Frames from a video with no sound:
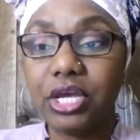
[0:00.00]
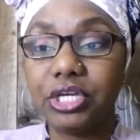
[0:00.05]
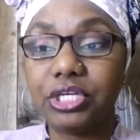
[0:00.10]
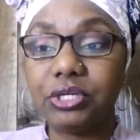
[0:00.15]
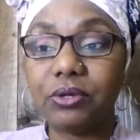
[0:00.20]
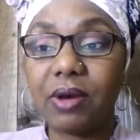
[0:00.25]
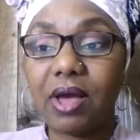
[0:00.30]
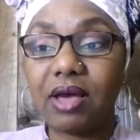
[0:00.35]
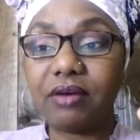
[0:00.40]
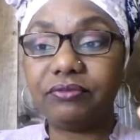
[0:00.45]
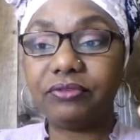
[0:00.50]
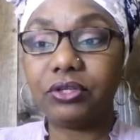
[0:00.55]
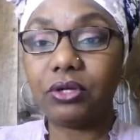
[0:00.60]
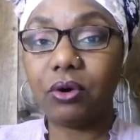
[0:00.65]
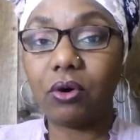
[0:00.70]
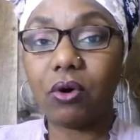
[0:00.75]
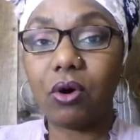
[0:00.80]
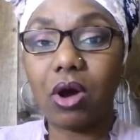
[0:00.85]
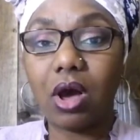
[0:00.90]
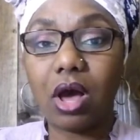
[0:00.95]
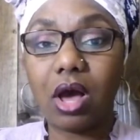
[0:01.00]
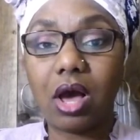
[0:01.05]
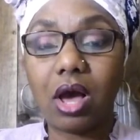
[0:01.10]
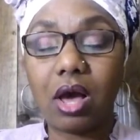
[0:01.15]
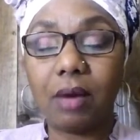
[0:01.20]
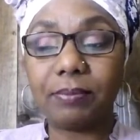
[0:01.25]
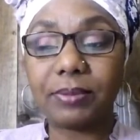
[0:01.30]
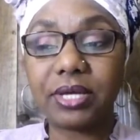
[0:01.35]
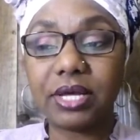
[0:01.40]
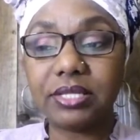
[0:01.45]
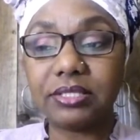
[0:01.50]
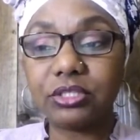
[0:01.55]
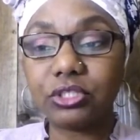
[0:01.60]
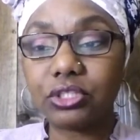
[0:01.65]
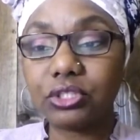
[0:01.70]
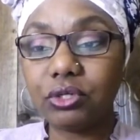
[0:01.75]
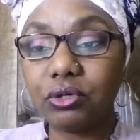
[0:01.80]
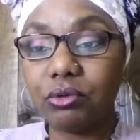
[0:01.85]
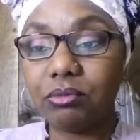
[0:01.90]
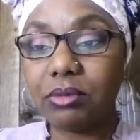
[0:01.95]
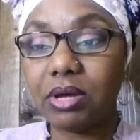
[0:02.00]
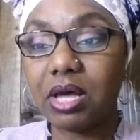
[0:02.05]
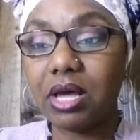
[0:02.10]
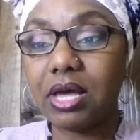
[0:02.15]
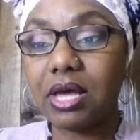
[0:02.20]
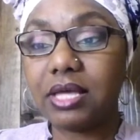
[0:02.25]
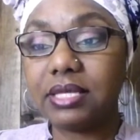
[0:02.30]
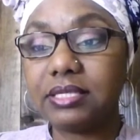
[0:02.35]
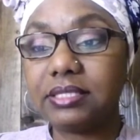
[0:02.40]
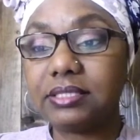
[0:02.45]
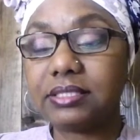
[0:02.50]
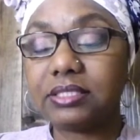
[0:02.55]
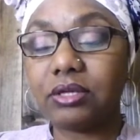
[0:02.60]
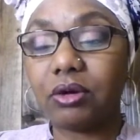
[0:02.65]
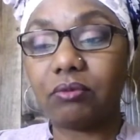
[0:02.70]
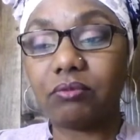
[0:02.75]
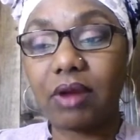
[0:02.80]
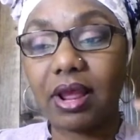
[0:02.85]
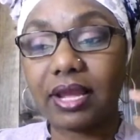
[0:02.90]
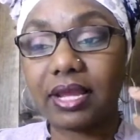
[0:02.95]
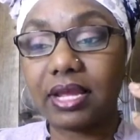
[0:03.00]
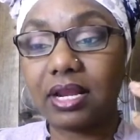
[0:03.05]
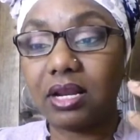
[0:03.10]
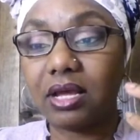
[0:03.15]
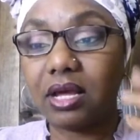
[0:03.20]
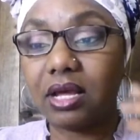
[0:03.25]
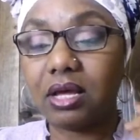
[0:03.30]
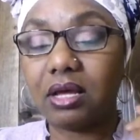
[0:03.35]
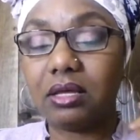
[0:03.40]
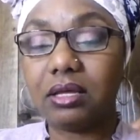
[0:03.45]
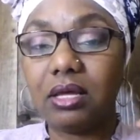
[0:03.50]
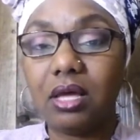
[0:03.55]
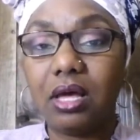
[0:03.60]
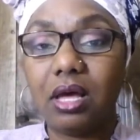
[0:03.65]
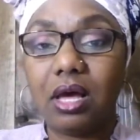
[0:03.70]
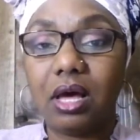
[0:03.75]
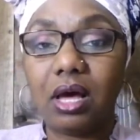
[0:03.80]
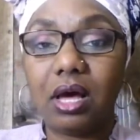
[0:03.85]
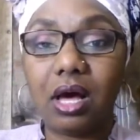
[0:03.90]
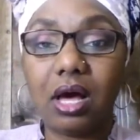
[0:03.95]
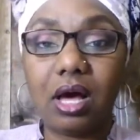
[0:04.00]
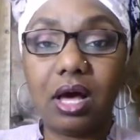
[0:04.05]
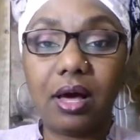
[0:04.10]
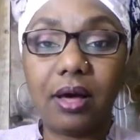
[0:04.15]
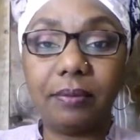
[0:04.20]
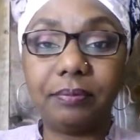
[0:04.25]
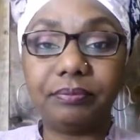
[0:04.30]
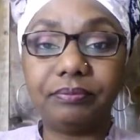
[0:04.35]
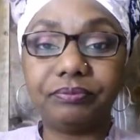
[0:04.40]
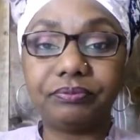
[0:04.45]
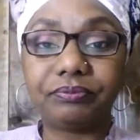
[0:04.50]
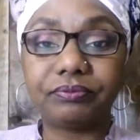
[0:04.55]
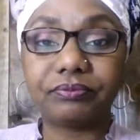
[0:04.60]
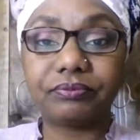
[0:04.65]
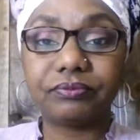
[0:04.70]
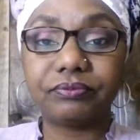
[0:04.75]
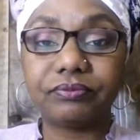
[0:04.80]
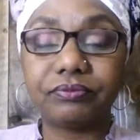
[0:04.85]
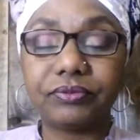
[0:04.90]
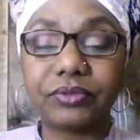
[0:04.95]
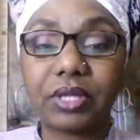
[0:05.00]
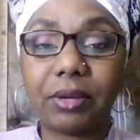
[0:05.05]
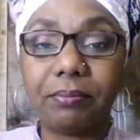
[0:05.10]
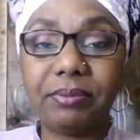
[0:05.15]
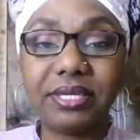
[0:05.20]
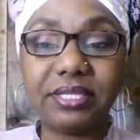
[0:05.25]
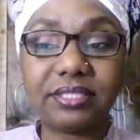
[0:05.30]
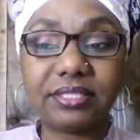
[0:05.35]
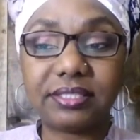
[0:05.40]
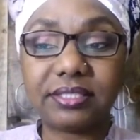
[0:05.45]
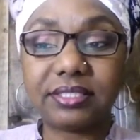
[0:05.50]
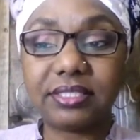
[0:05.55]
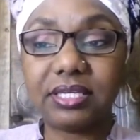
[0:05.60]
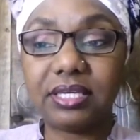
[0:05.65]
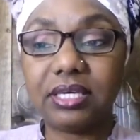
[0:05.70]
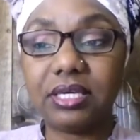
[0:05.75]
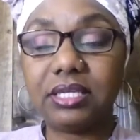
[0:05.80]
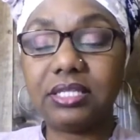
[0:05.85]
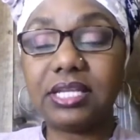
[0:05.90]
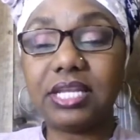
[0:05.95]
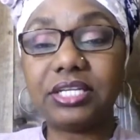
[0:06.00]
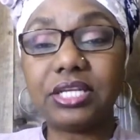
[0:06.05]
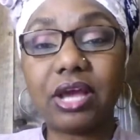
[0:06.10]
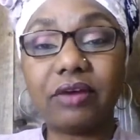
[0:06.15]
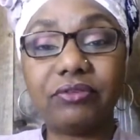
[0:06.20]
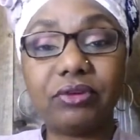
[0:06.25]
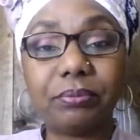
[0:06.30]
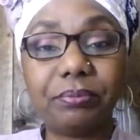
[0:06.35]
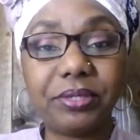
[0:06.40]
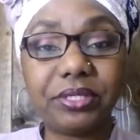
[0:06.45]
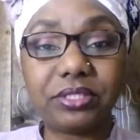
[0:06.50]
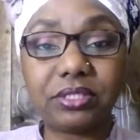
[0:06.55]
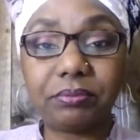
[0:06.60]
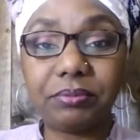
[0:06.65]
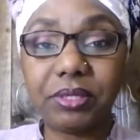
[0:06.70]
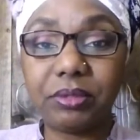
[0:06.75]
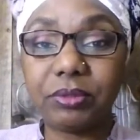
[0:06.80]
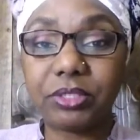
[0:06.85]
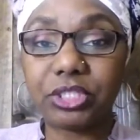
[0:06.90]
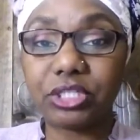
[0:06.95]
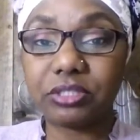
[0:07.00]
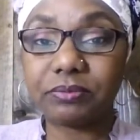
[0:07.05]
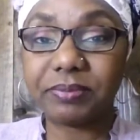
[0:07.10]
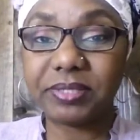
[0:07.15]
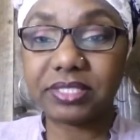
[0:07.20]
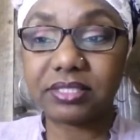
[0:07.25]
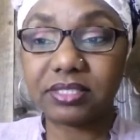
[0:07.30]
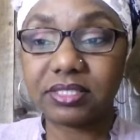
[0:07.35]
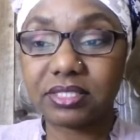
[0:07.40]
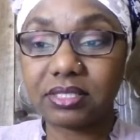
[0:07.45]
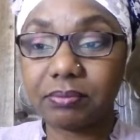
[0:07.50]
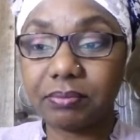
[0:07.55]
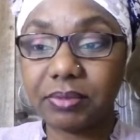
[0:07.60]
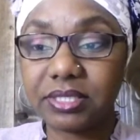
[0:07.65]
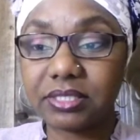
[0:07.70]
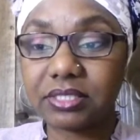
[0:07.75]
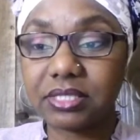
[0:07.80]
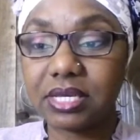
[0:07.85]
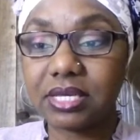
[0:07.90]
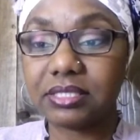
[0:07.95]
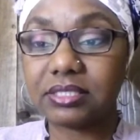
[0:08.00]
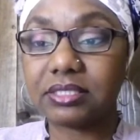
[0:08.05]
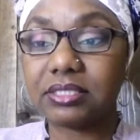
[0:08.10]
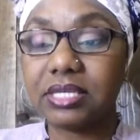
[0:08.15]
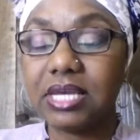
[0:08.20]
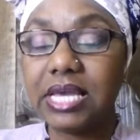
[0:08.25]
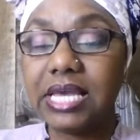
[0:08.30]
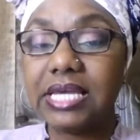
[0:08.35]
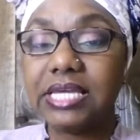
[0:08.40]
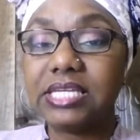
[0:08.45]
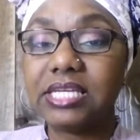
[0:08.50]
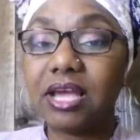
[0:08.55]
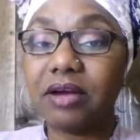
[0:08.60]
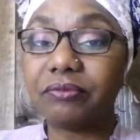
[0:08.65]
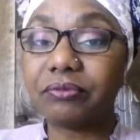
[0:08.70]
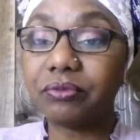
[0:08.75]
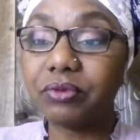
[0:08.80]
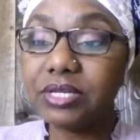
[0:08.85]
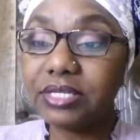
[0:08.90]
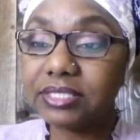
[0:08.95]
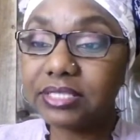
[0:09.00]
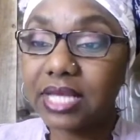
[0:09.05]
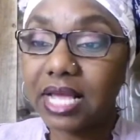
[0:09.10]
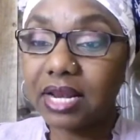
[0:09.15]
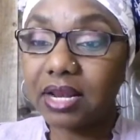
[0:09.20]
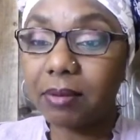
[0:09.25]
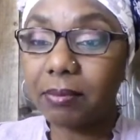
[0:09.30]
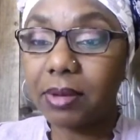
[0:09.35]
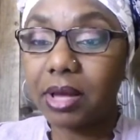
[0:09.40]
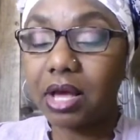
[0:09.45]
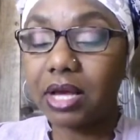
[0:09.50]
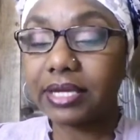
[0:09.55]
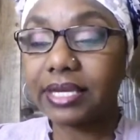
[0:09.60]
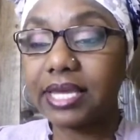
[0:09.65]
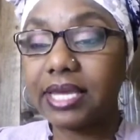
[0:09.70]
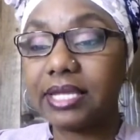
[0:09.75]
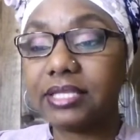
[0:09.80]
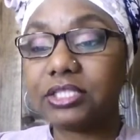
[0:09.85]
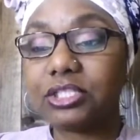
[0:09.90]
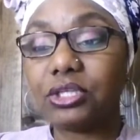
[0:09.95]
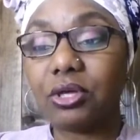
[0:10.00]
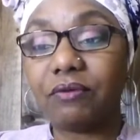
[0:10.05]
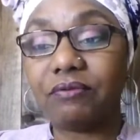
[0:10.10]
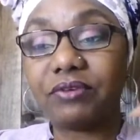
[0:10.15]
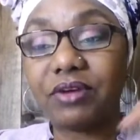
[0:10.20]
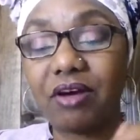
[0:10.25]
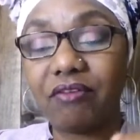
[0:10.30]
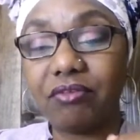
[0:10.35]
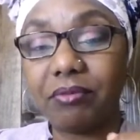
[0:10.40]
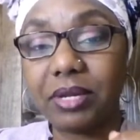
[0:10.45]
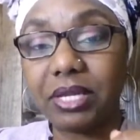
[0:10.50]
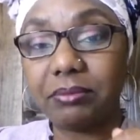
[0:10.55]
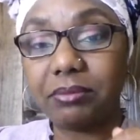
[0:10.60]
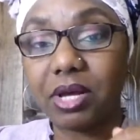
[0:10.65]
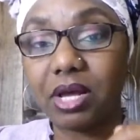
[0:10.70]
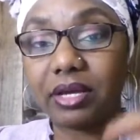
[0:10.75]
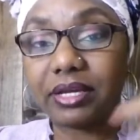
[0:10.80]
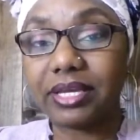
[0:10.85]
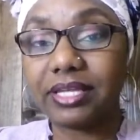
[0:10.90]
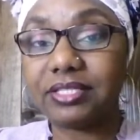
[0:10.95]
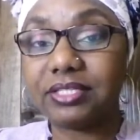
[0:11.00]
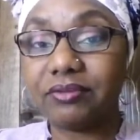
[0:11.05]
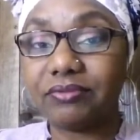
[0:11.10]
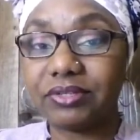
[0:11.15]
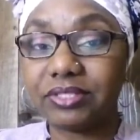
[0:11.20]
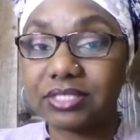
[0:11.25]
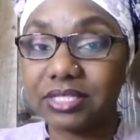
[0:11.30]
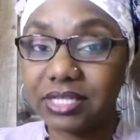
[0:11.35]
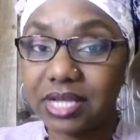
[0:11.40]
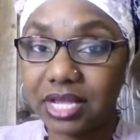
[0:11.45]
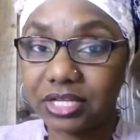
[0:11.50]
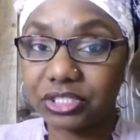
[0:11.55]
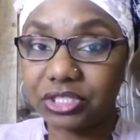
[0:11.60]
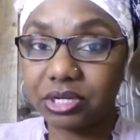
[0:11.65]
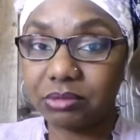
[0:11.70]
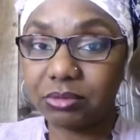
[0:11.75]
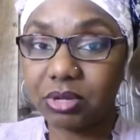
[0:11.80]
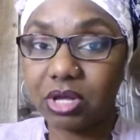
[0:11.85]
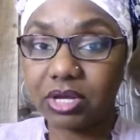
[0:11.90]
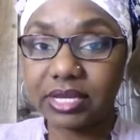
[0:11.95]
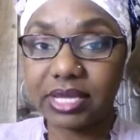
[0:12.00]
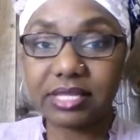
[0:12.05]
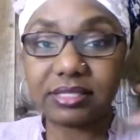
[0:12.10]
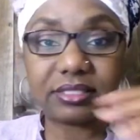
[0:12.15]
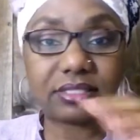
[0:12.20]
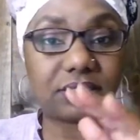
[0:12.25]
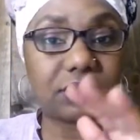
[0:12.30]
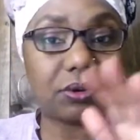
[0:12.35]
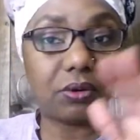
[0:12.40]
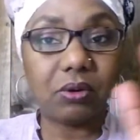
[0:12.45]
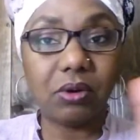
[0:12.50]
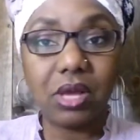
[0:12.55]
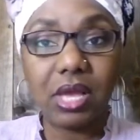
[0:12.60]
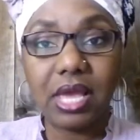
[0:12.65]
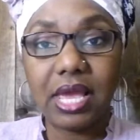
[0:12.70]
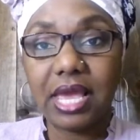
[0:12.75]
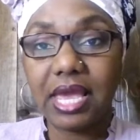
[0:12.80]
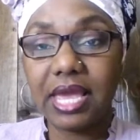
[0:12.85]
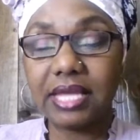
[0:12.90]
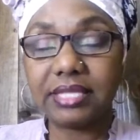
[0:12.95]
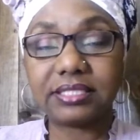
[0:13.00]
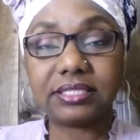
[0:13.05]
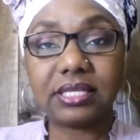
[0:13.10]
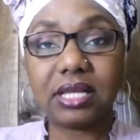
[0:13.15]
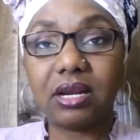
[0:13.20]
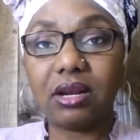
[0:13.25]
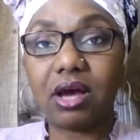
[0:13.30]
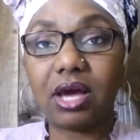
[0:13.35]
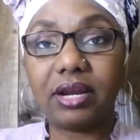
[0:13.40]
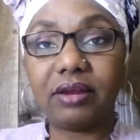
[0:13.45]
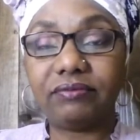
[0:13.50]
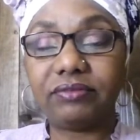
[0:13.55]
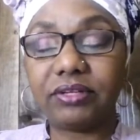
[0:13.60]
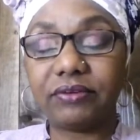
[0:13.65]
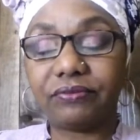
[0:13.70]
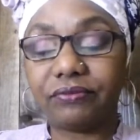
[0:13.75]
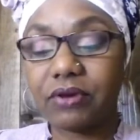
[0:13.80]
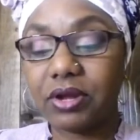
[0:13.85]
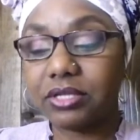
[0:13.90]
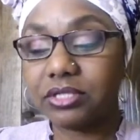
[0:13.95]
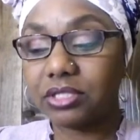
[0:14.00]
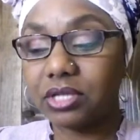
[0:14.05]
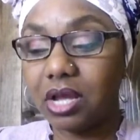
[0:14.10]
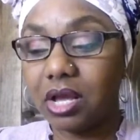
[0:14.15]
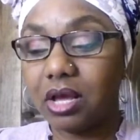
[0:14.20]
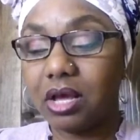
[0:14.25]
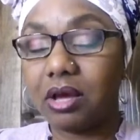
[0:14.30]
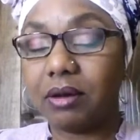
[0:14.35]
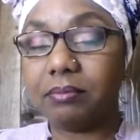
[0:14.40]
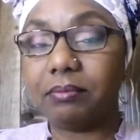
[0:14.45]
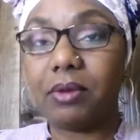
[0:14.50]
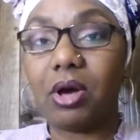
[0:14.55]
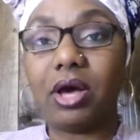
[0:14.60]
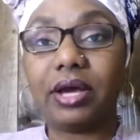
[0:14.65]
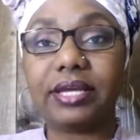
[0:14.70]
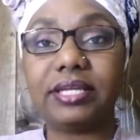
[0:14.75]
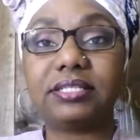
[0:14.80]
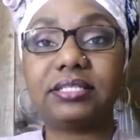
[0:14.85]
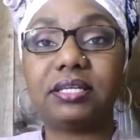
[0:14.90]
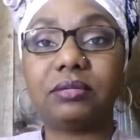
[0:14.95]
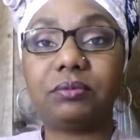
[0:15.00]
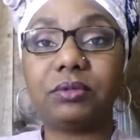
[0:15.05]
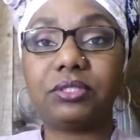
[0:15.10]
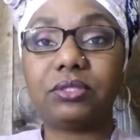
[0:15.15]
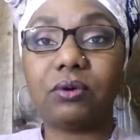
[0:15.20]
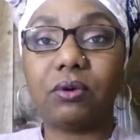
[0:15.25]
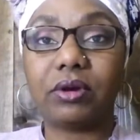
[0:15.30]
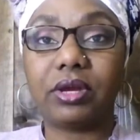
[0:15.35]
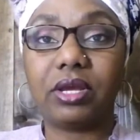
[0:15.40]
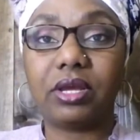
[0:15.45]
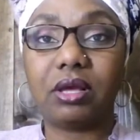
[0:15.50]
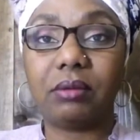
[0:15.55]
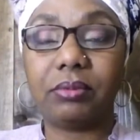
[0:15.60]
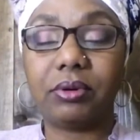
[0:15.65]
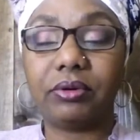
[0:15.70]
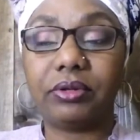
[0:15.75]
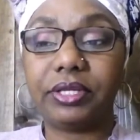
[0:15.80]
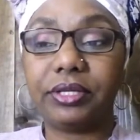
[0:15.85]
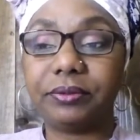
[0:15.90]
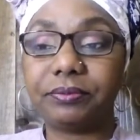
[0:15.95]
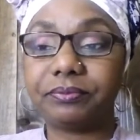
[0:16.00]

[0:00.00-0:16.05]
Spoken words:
You have your consumers, your regular B2C. Then you have your B2B, which is business to business. You have reseller markets. You have government markets. You have international markets. So it's a lot of different markets that we're talking about here.